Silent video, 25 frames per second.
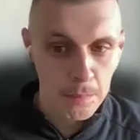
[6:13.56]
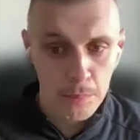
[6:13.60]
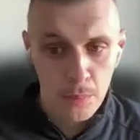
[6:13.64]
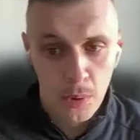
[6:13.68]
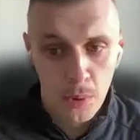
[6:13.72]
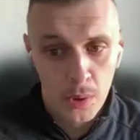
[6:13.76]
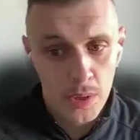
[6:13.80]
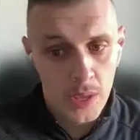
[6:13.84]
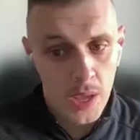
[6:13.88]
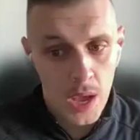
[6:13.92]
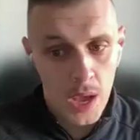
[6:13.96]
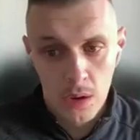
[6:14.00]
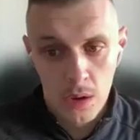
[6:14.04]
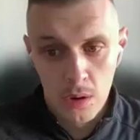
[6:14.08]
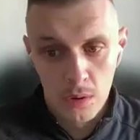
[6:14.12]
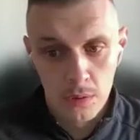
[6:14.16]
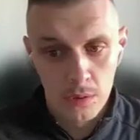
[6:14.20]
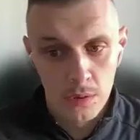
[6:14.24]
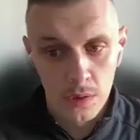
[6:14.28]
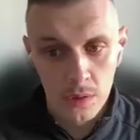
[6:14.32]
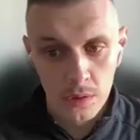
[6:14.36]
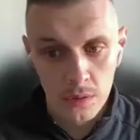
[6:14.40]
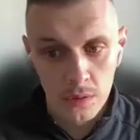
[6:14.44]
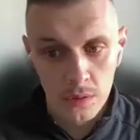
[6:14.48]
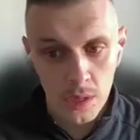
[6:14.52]
But yeah, look,
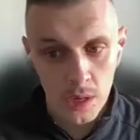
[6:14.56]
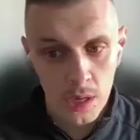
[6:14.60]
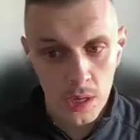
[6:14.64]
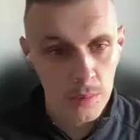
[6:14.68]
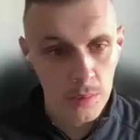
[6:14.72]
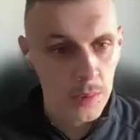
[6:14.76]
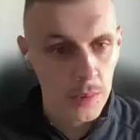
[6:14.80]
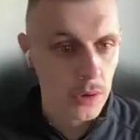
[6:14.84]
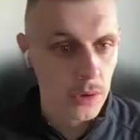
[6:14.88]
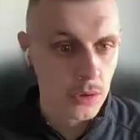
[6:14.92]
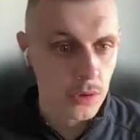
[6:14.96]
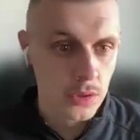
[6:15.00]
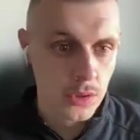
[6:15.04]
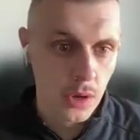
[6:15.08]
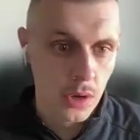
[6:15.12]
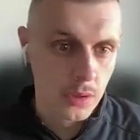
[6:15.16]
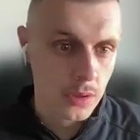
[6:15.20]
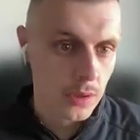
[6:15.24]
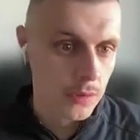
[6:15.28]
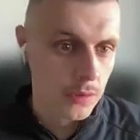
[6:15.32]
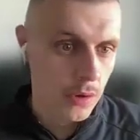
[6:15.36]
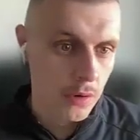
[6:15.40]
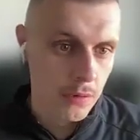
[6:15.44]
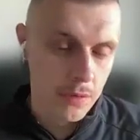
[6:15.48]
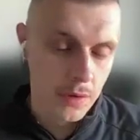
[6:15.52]
they're going to be a good side.
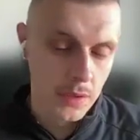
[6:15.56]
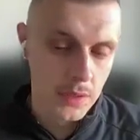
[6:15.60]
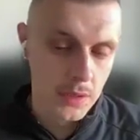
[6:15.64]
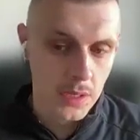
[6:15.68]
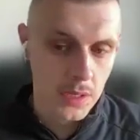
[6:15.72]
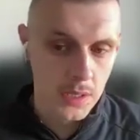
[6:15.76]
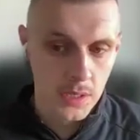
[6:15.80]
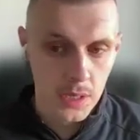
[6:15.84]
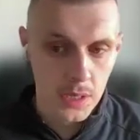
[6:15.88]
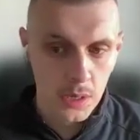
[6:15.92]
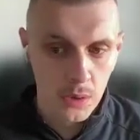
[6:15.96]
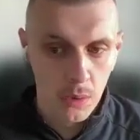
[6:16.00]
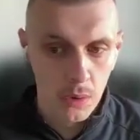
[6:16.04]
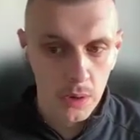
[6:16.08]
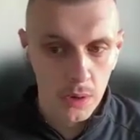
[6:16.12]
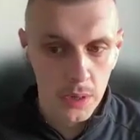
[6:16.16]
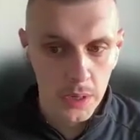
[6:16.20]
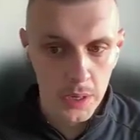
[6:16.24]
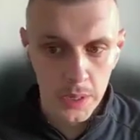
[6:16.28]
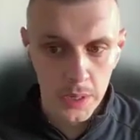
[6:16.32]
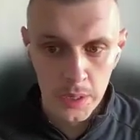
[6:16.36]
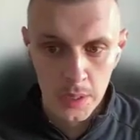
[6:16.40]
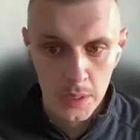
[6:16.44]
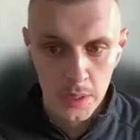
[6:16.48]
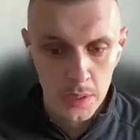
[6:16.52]
They've got fantastic
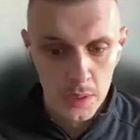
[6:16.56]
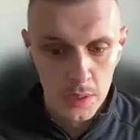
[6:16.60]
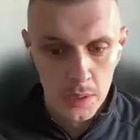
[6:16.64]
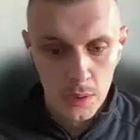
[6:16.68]
quality.